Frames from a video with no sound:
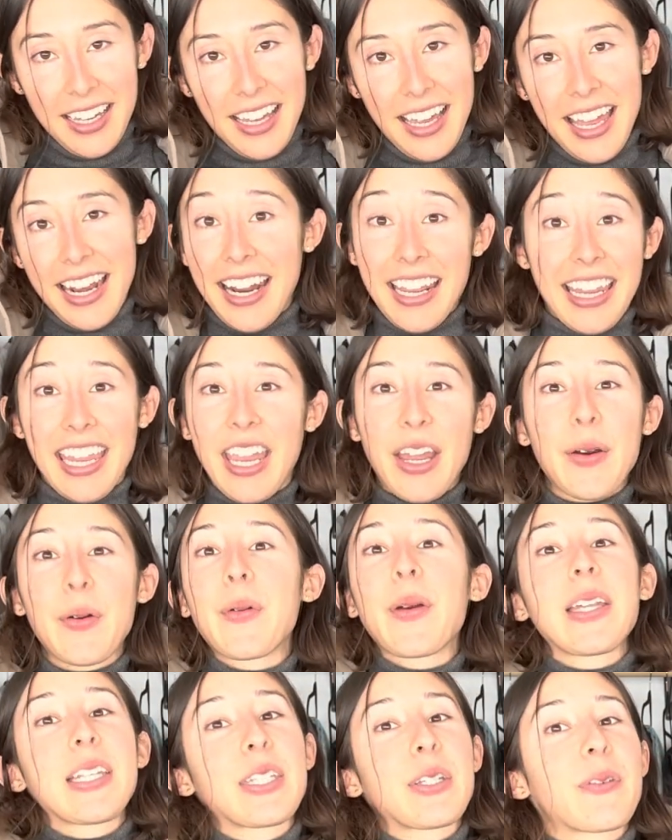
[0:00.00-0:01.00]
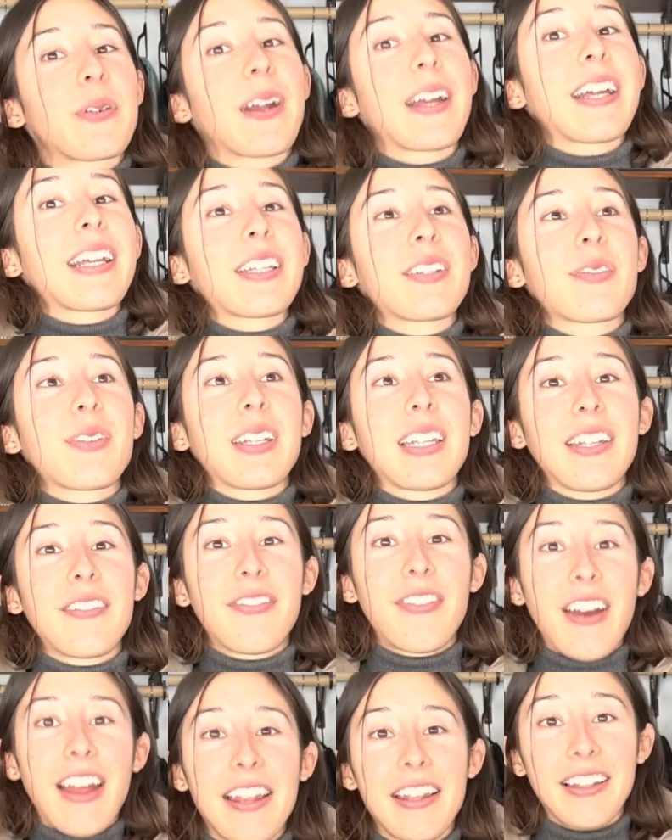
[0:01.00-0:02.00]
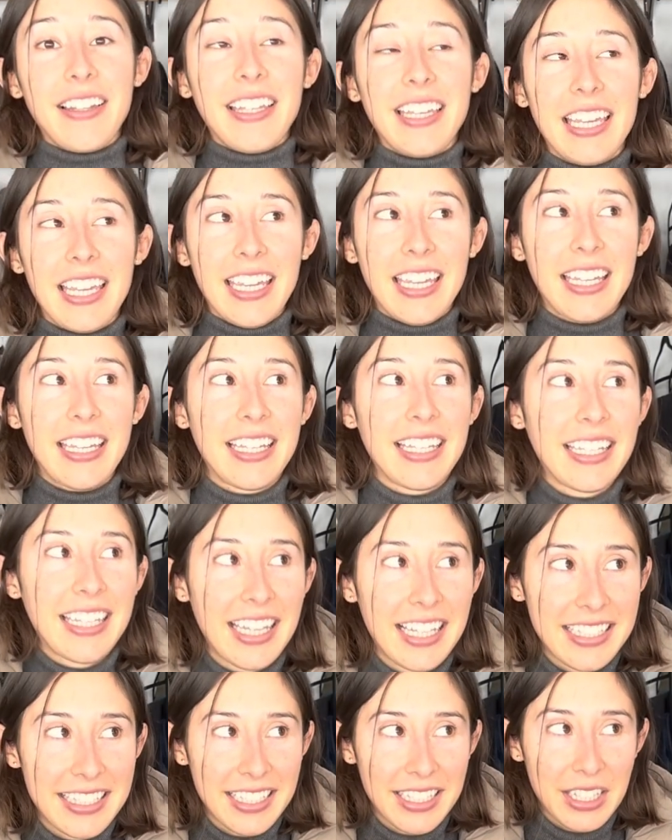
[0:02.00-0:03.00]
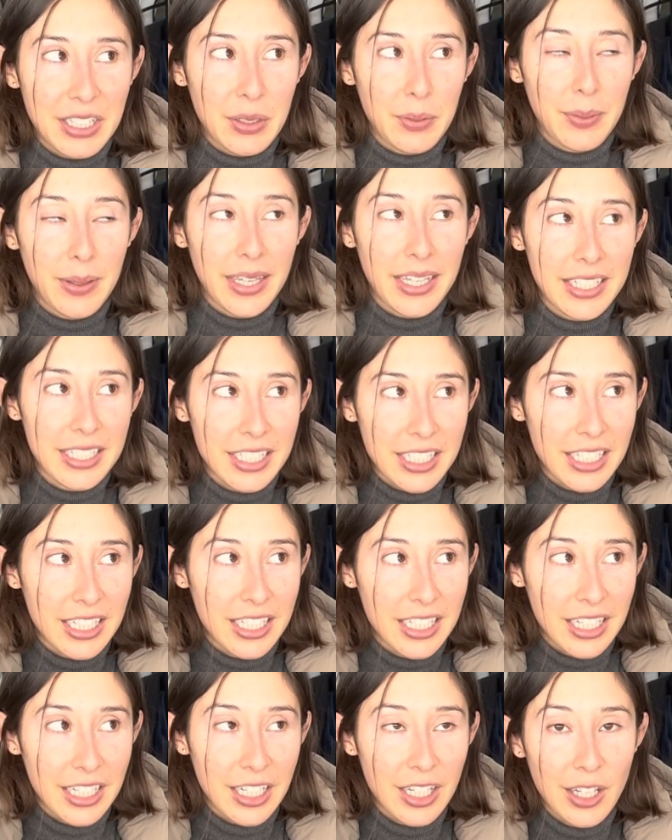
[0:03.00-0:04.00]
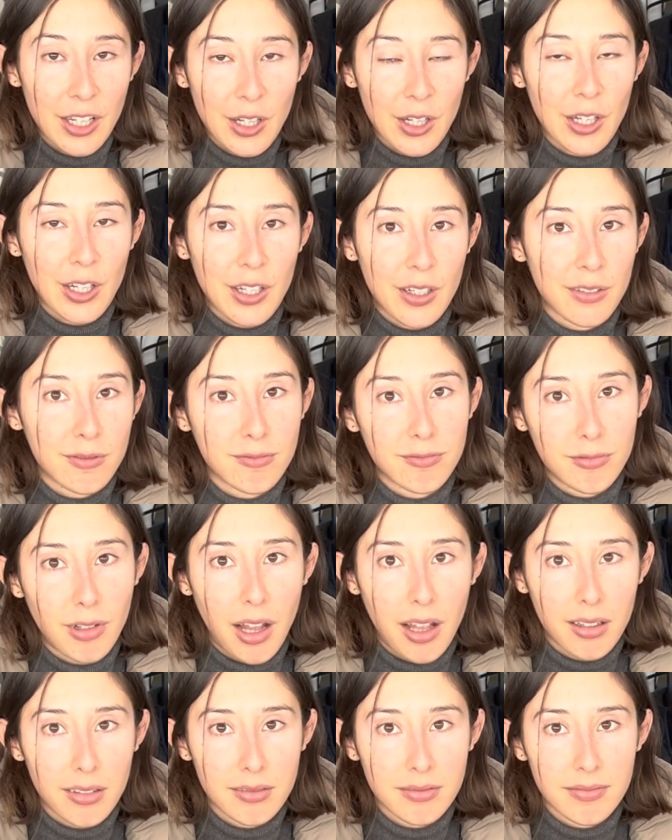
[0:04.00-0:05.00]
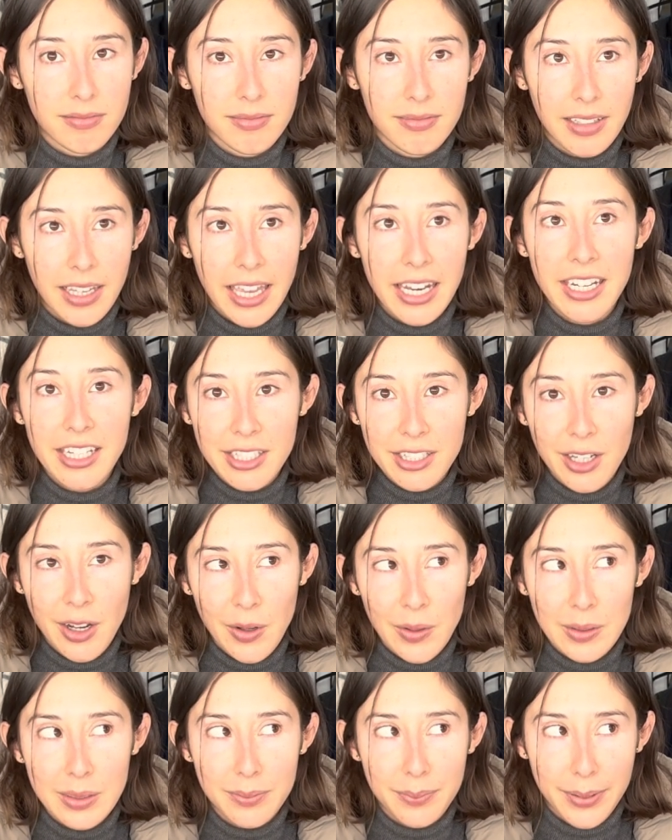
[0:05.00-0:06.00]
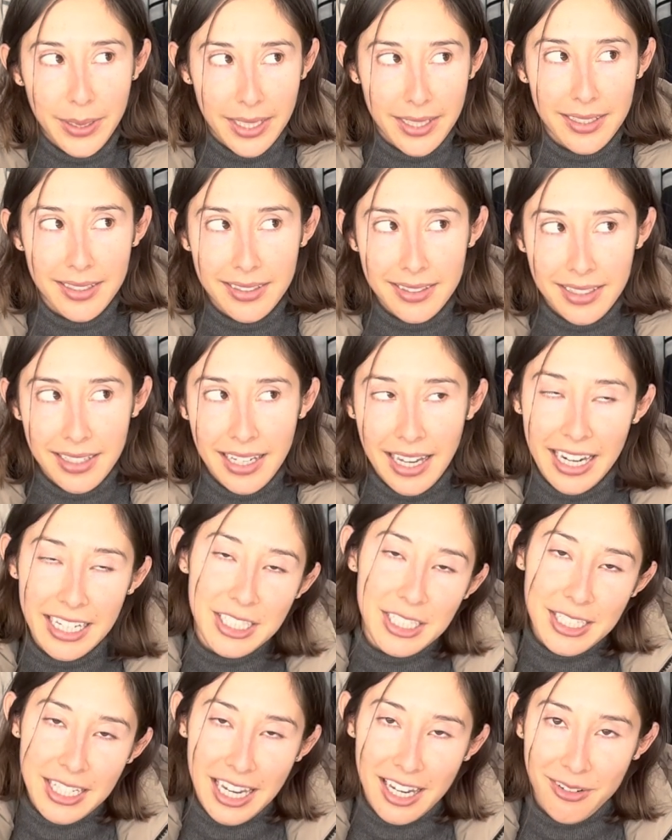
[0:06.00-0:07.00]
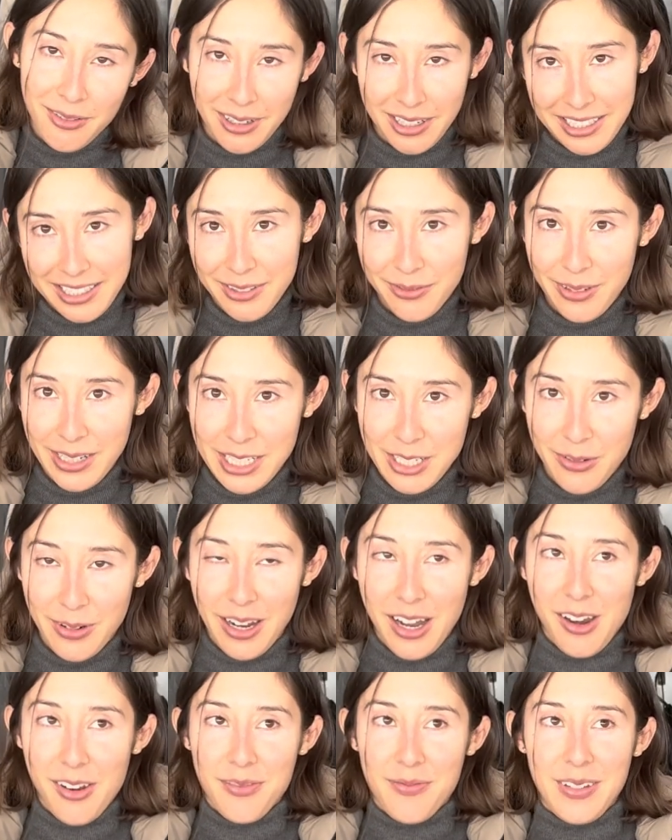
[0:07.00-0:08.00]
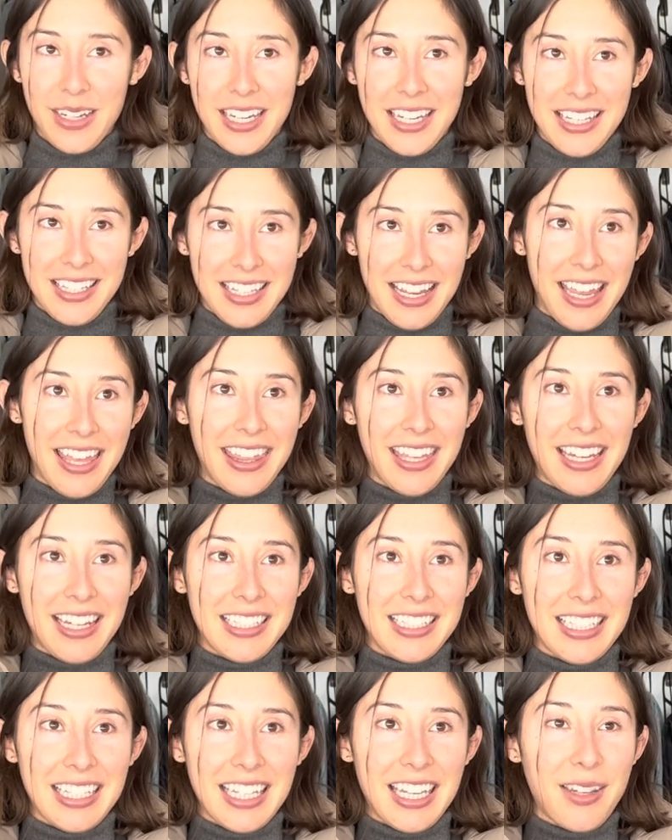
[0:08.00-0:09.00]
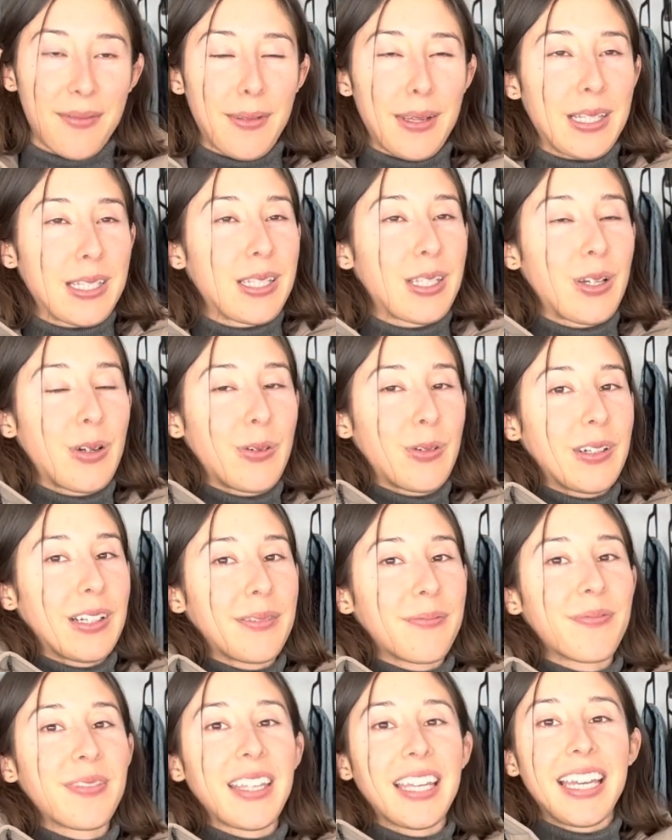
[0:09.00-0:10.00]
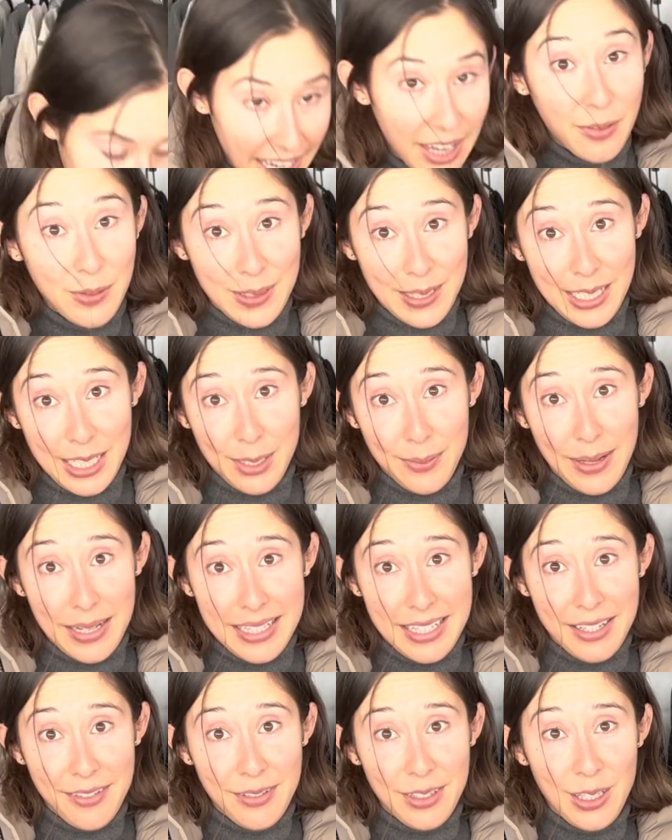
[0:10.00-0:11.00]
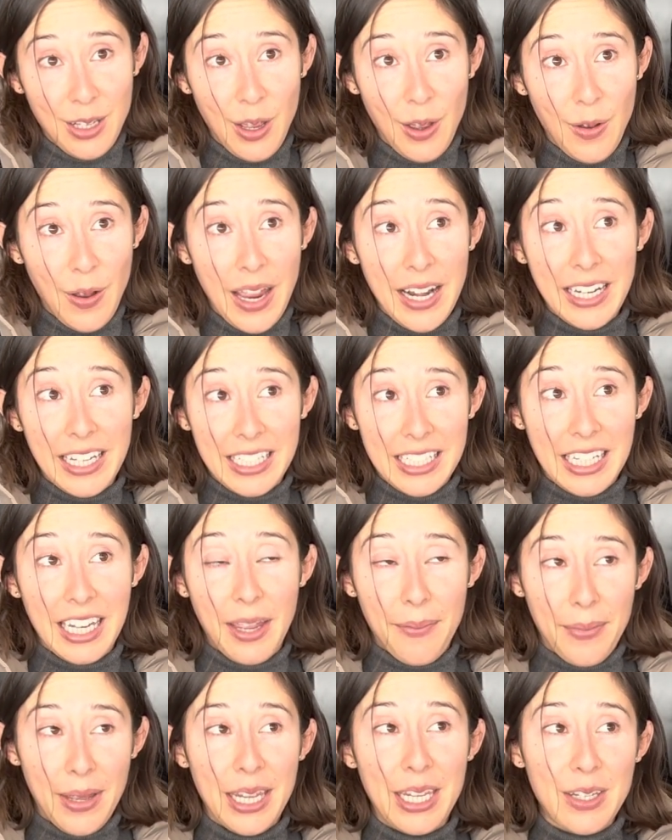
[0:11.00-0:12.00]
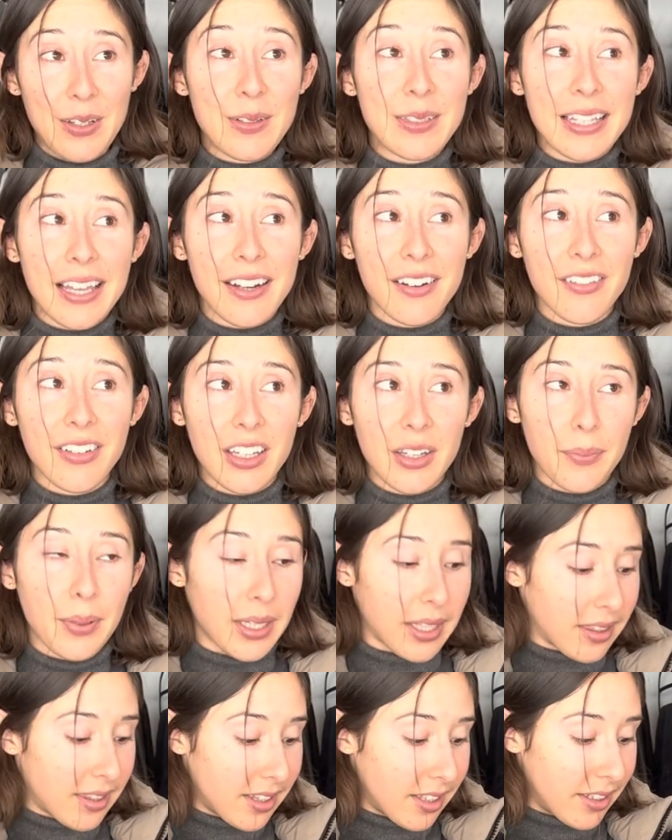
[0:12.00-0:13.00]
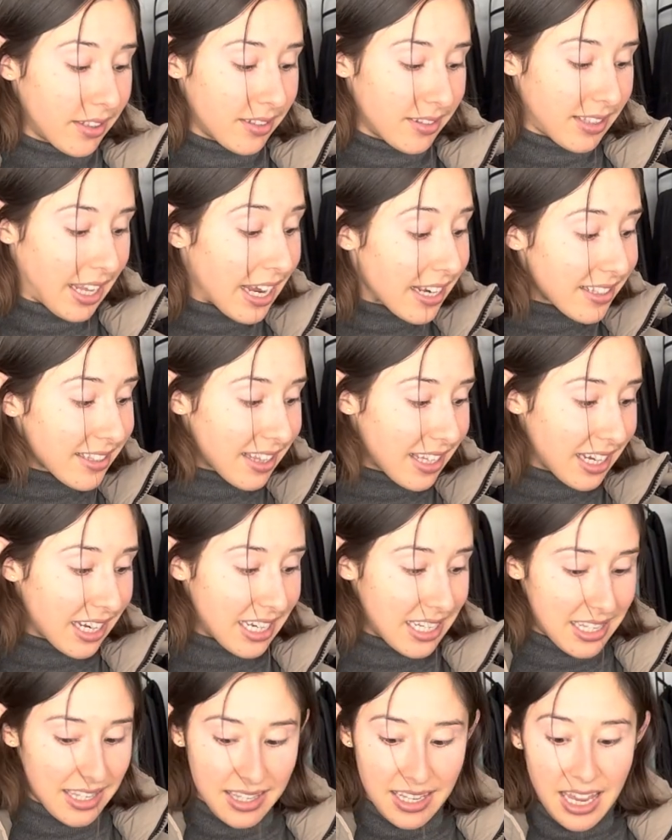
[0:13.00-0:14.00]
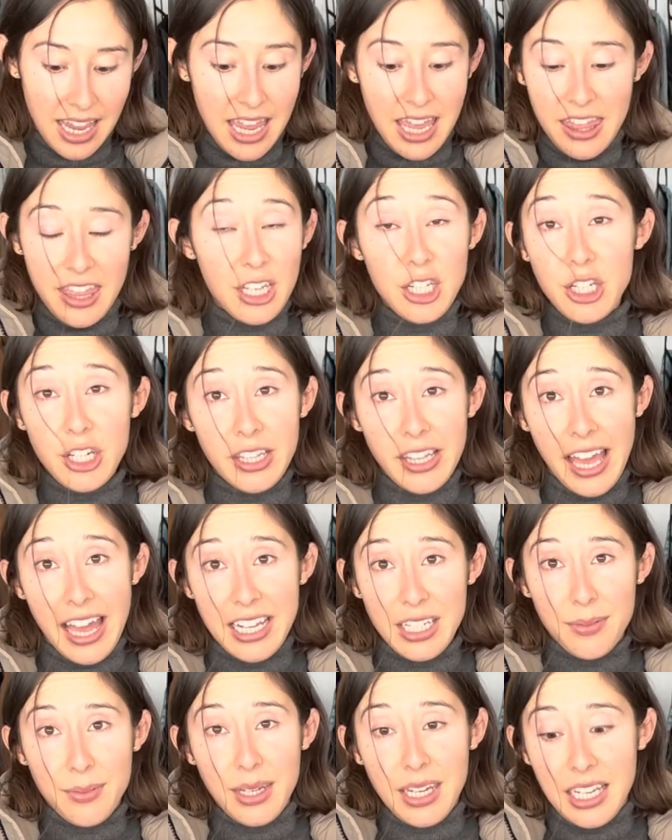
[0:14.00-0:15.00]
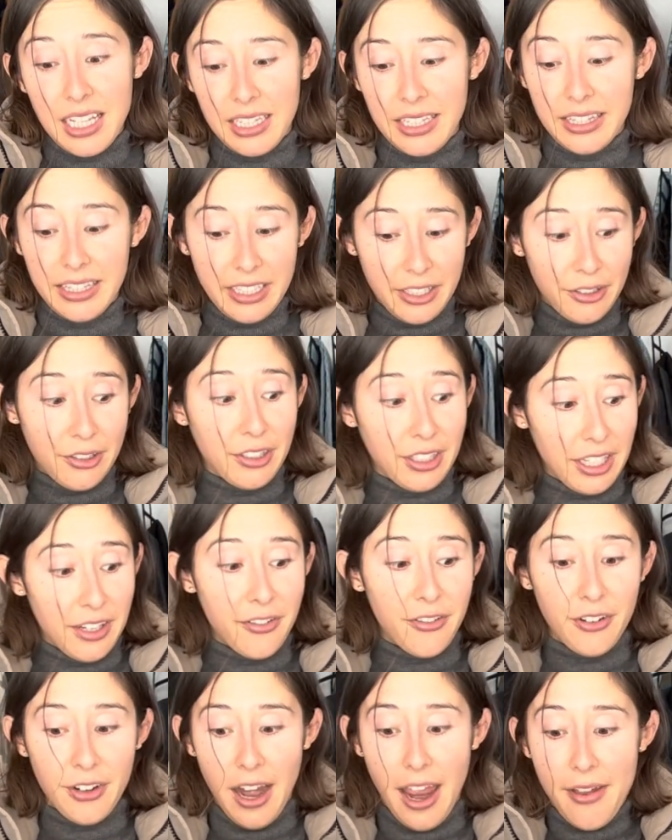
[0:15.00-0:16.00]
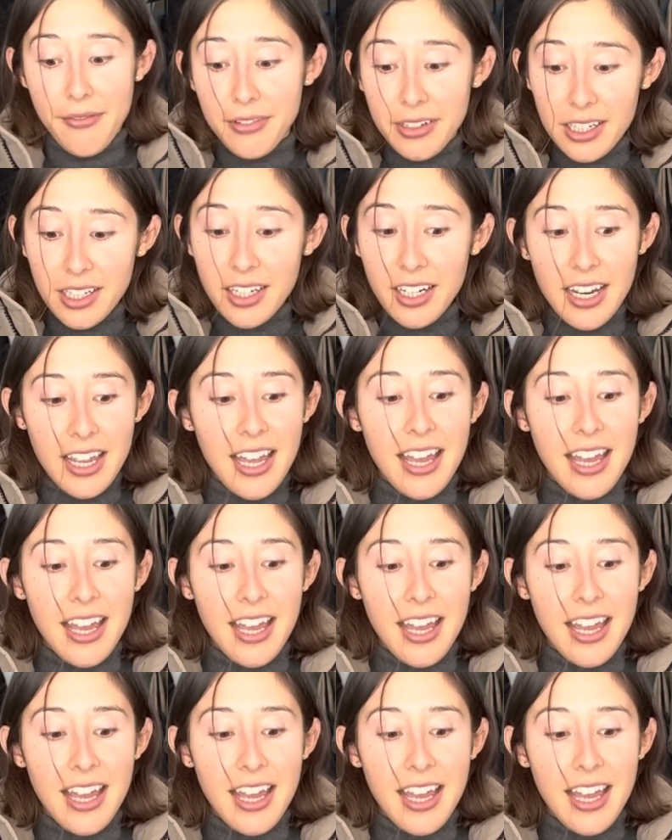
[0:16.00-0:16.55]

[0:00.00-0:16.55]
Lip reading: and I can't wait to wear it when it finally gets a little bit, well, it is cold, but I just can't wait to wear it because I think it's gonna keep me so warm. It was expensive, so I need to get my use out of it, but the nice thing is this should last me literally forever.